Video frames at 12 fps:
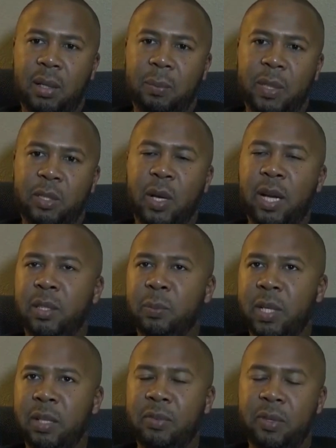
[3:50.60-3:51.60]
be trying to
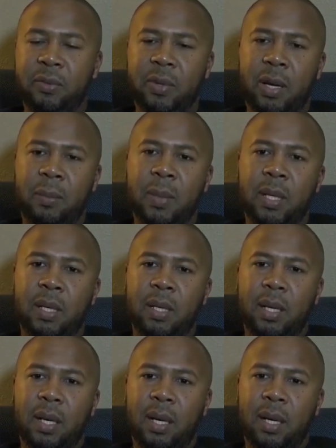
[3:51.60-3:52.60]
benefit from.
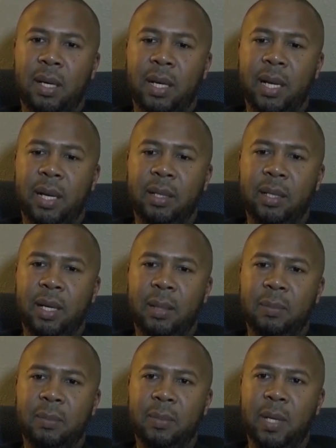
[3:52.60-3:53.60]

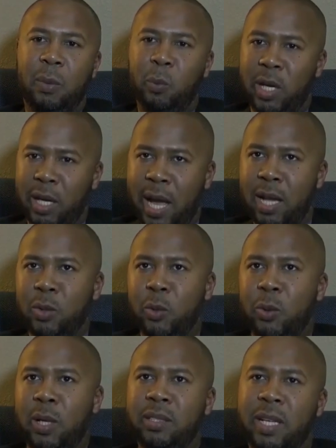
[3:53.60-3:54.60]
And we're glad
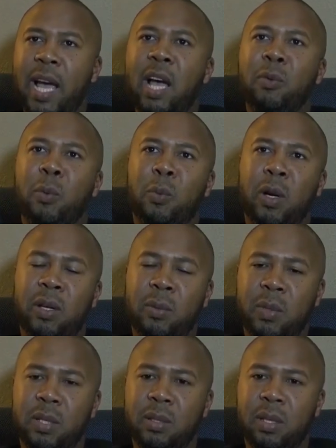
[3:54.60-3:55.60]
to actually have him
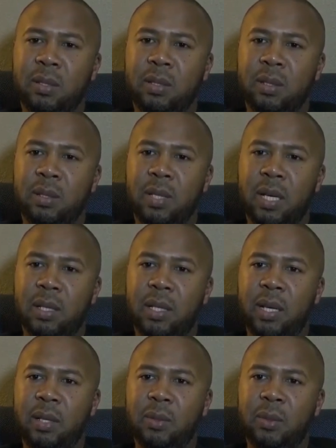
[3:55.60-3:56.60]
working with us and
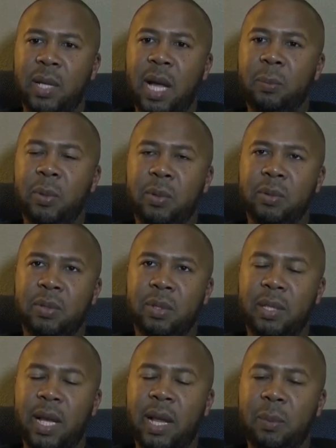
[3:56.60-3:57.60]
dedicated to the Lamppost
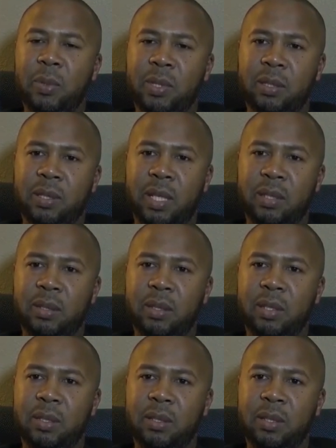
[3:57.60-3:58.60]
Education
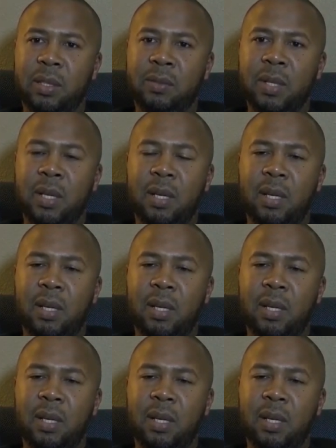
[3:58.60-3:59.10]
Initiative,